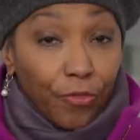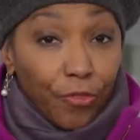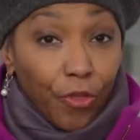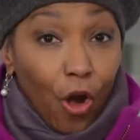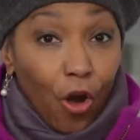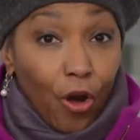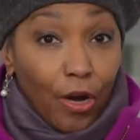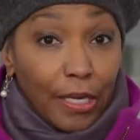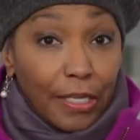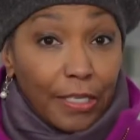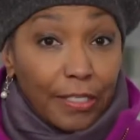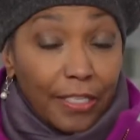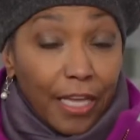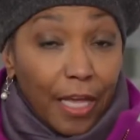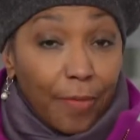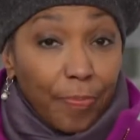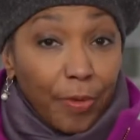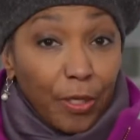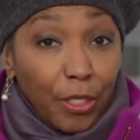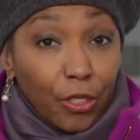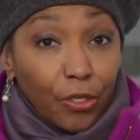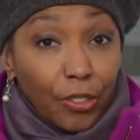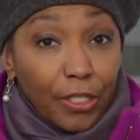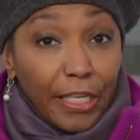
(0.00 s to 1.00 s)
authorities had
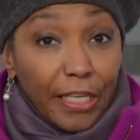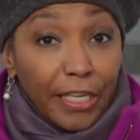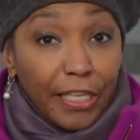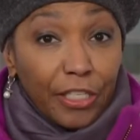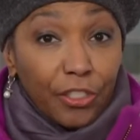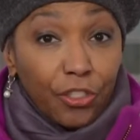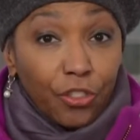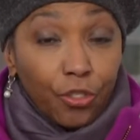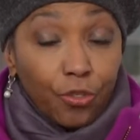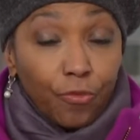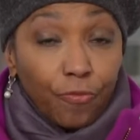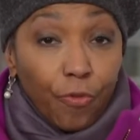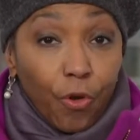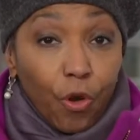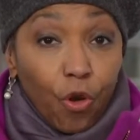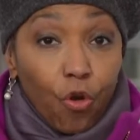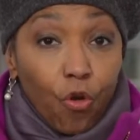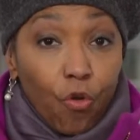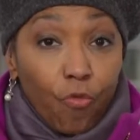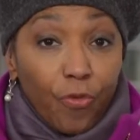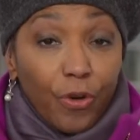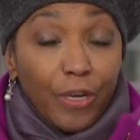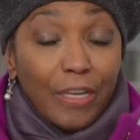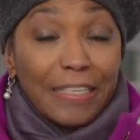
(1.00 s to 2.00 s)
been looking into for
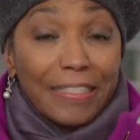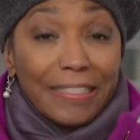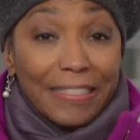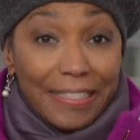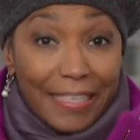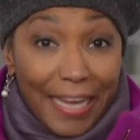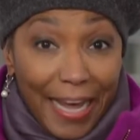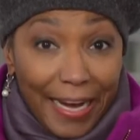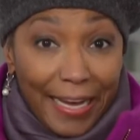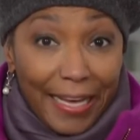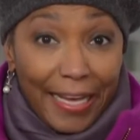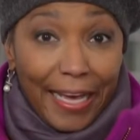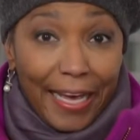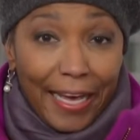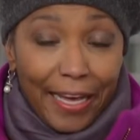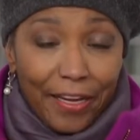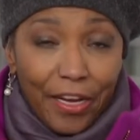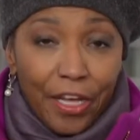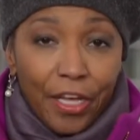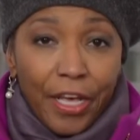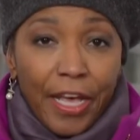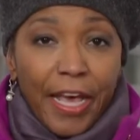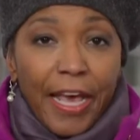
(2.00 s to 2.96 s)
over a decade.